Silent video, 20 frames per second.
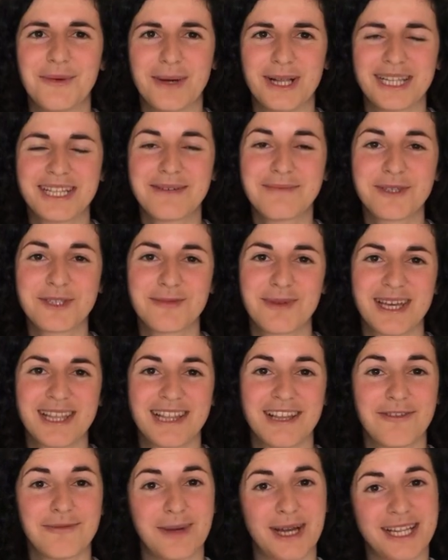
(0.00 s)
Welcome to Math
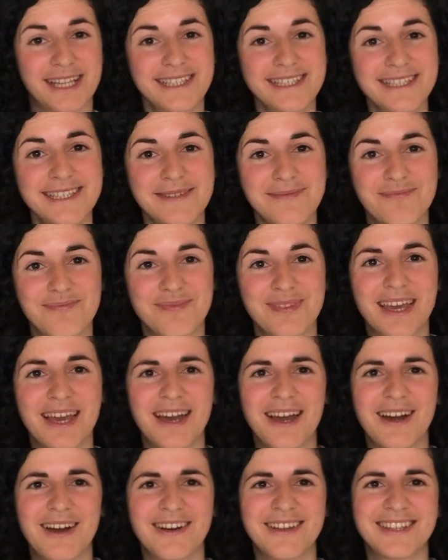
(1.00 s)
Life Balance.
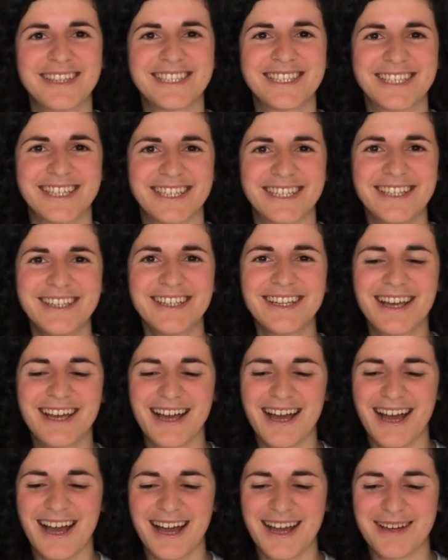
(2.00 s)
On this channel,
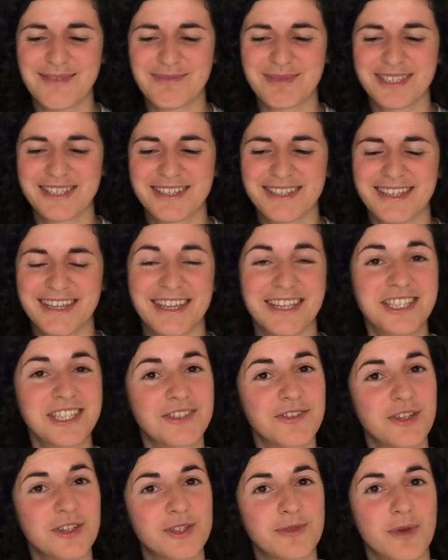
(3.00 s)
I'm doing
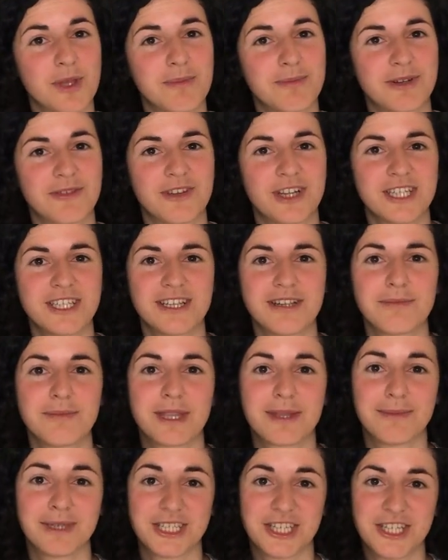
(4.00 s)
interviews with professional
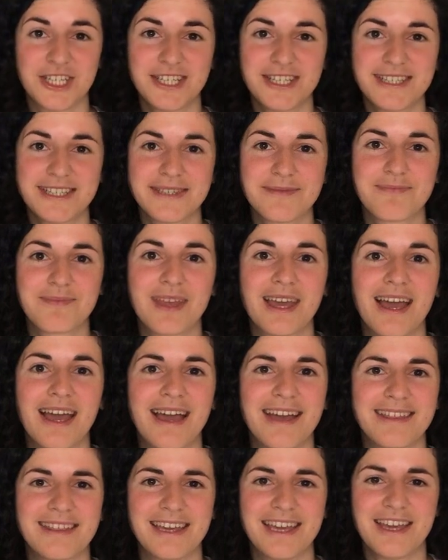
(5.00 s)
mathematicians
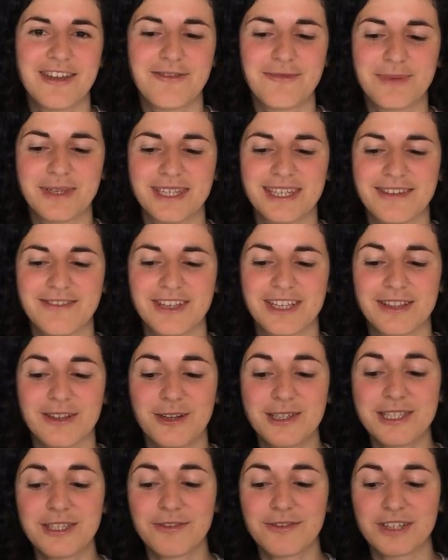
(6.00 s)
and they have been giving
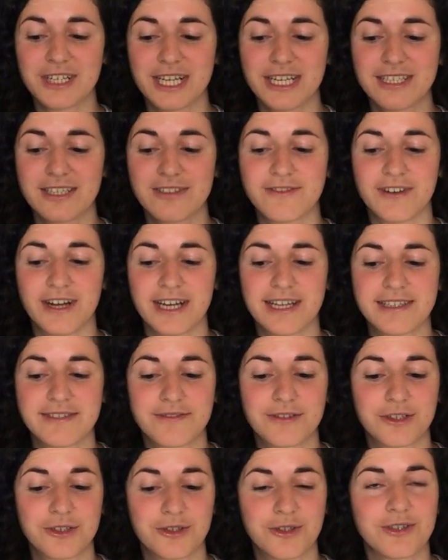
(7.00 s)
lots of great advice
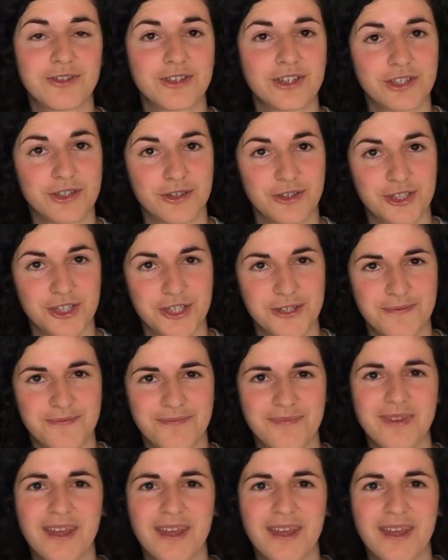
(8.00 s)
for doing research.